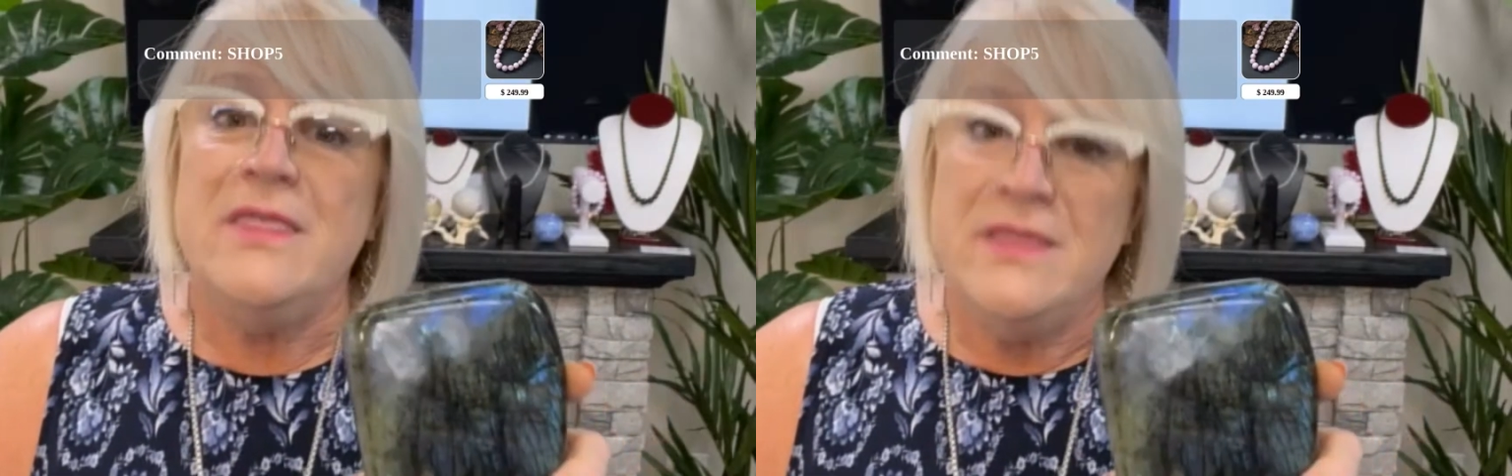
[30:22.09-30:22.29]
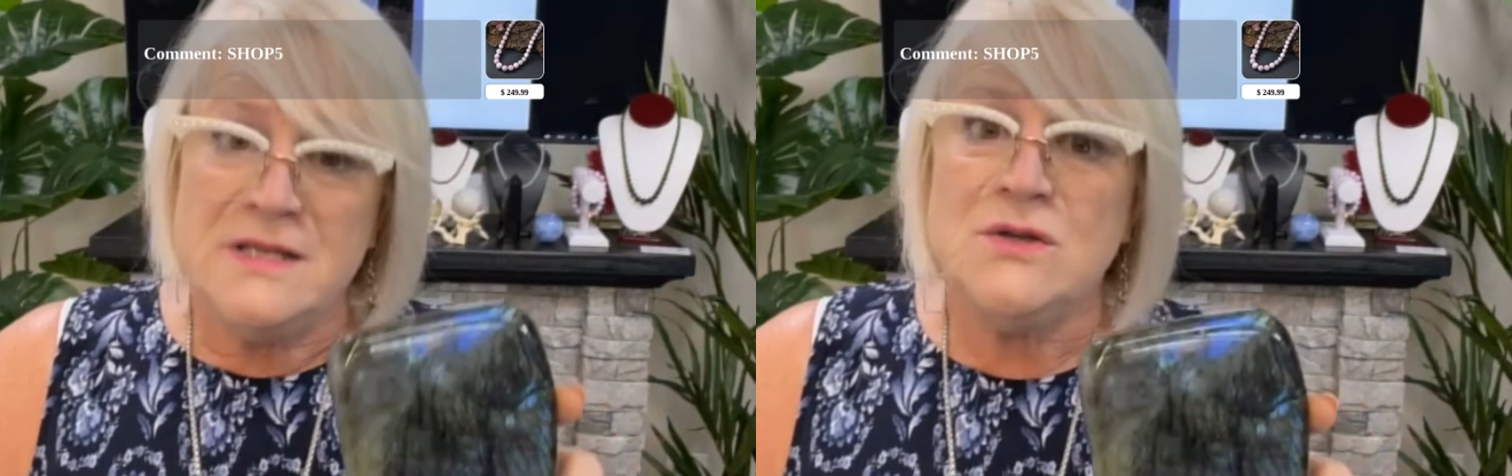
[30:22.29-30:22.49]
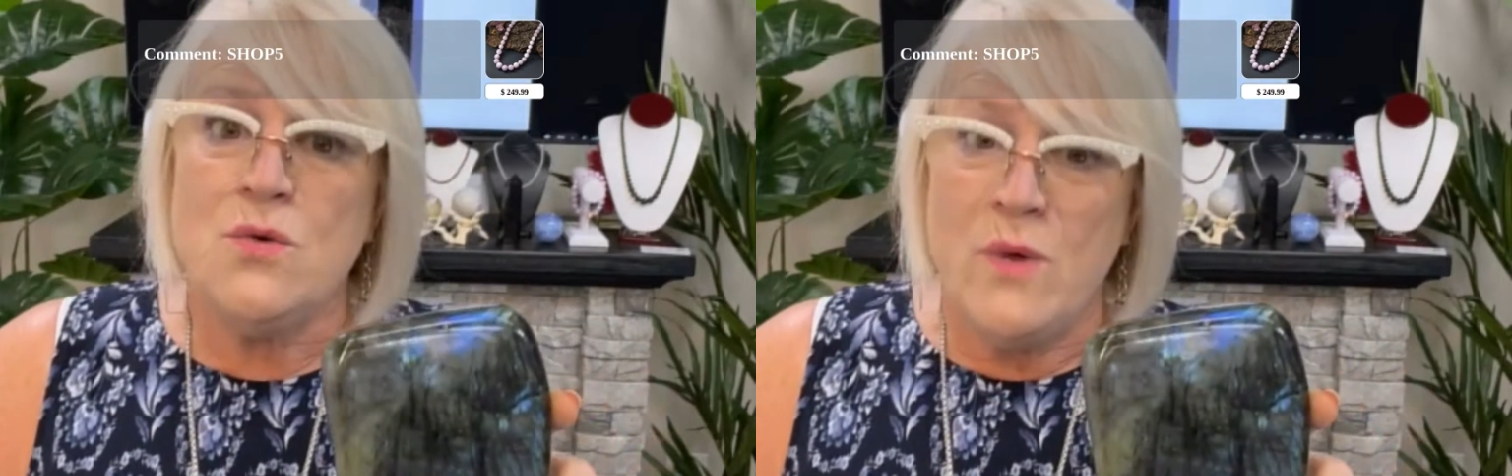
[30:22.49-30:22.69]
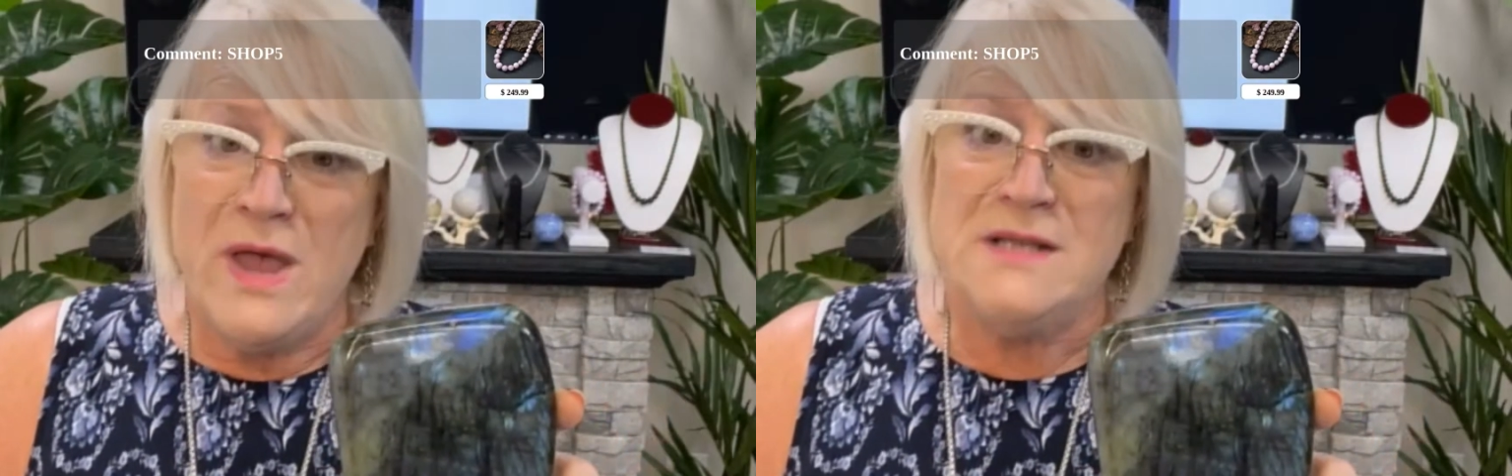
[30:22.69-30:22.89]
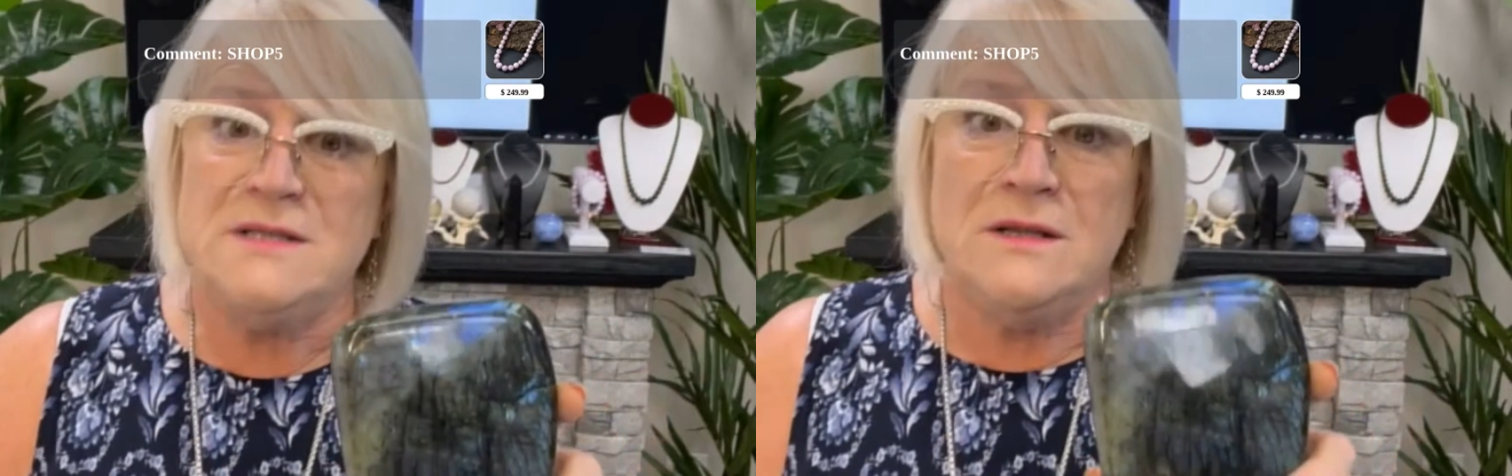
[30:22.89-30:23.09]
This
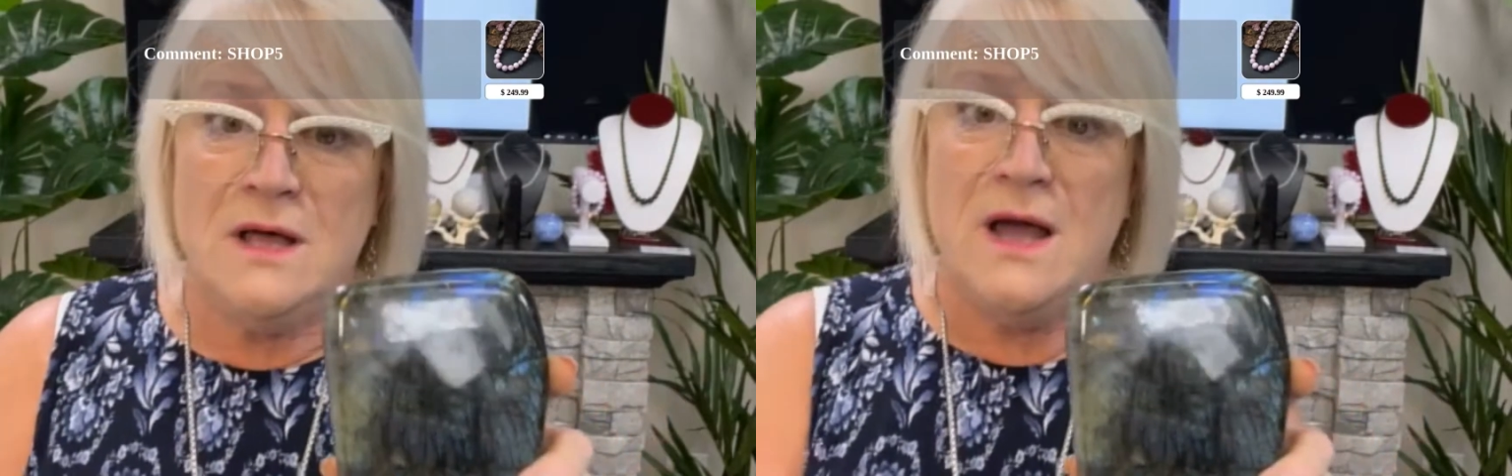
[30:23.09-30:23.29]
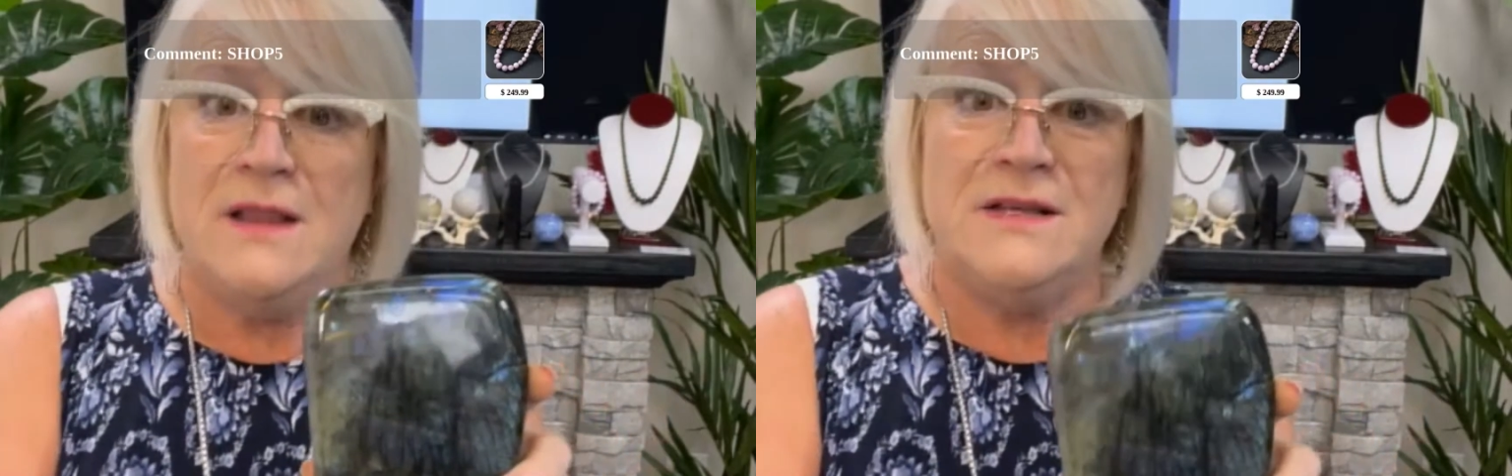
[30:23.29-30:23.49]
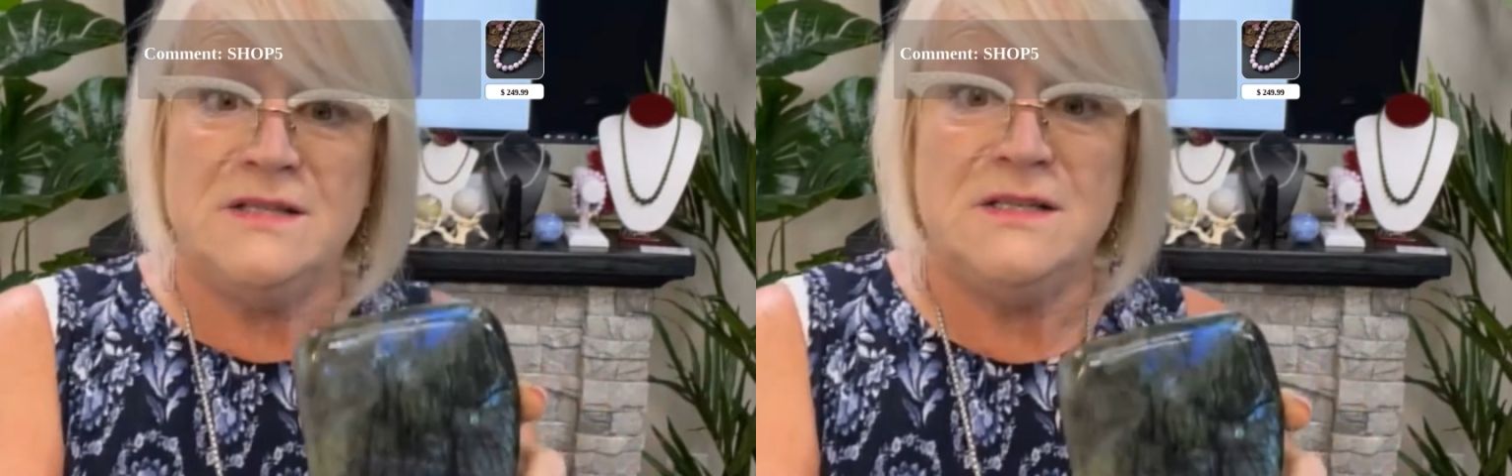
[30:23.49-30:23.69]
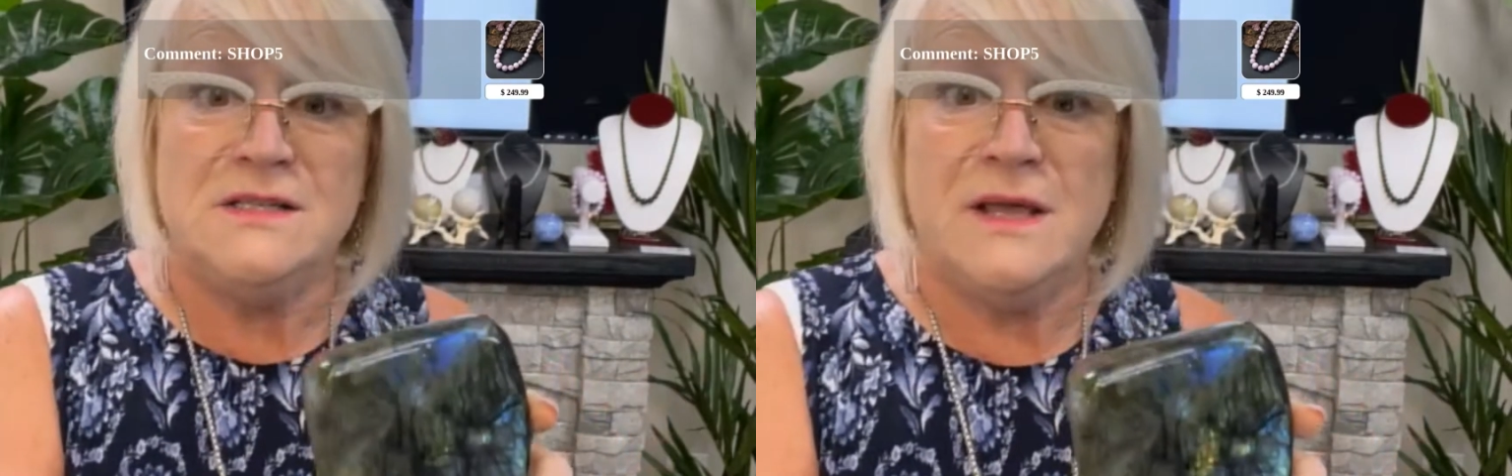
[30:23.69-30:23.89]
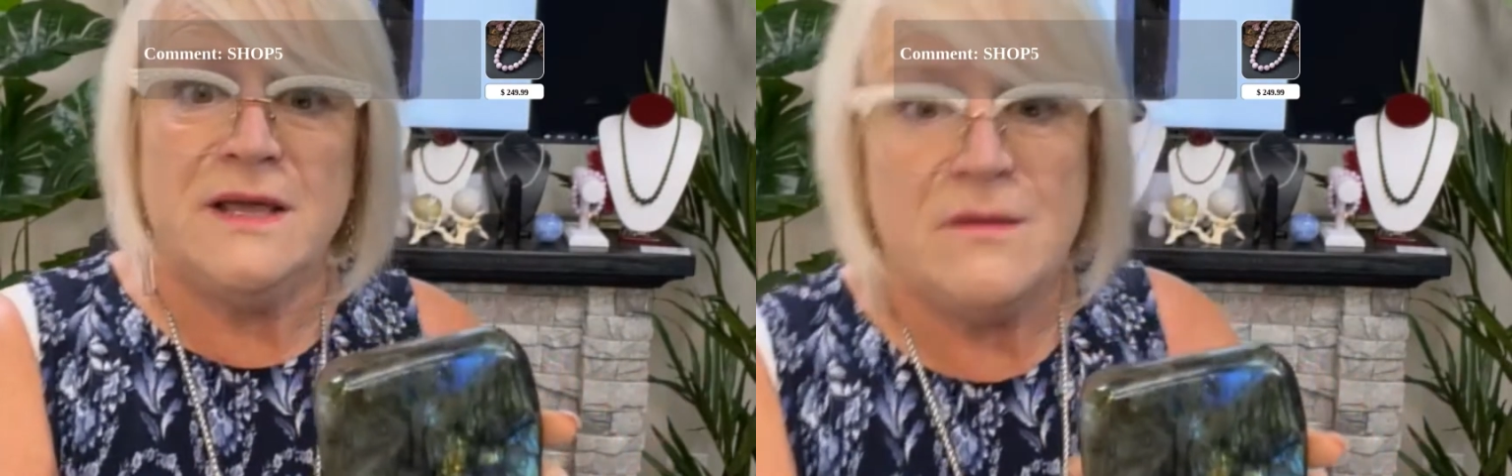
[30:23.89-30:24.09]
weighs a lot. This
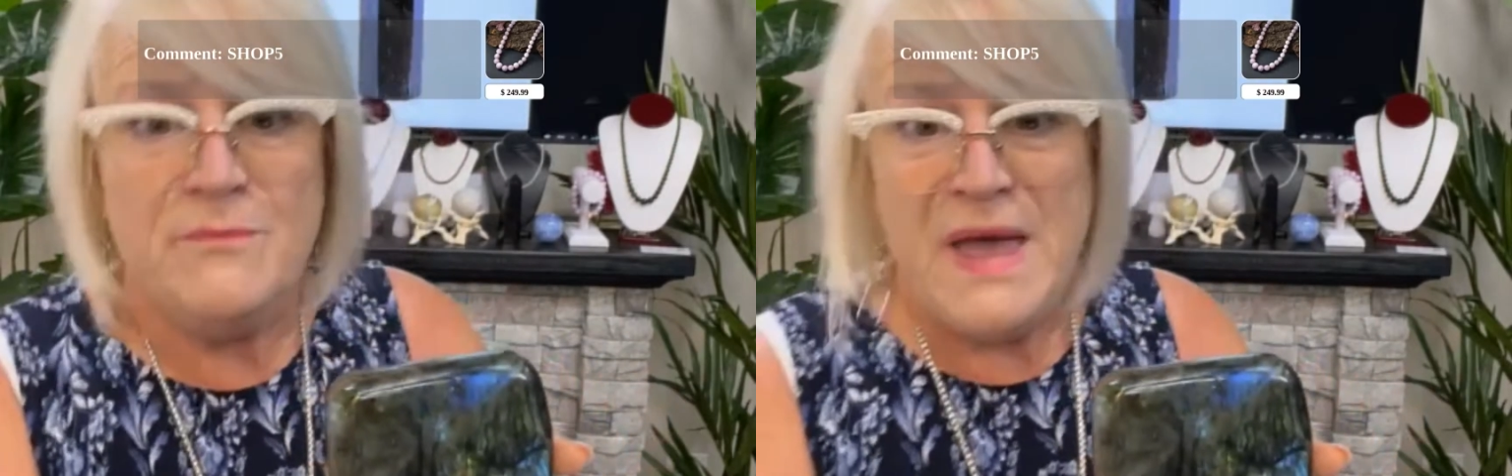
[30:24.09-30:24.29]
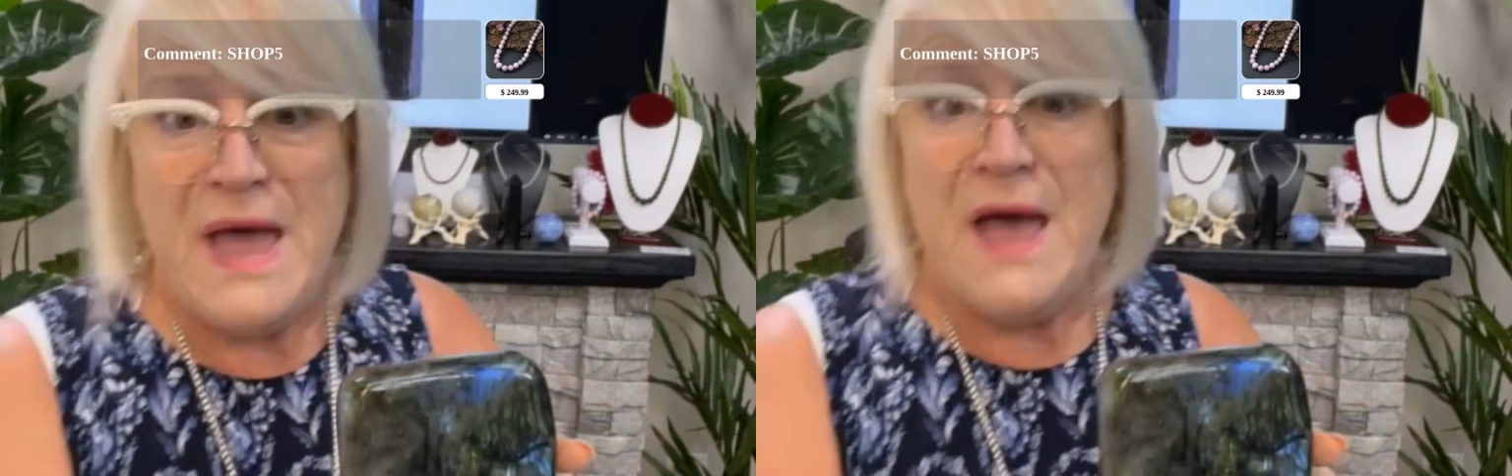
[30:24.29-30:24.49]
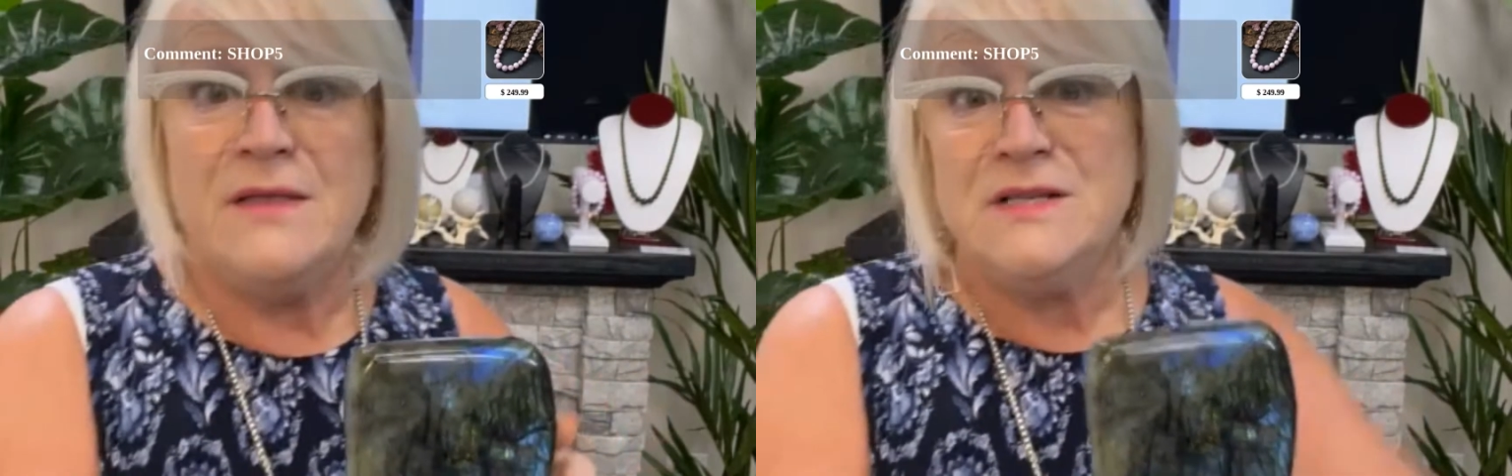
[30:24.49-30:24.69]
is like a bag.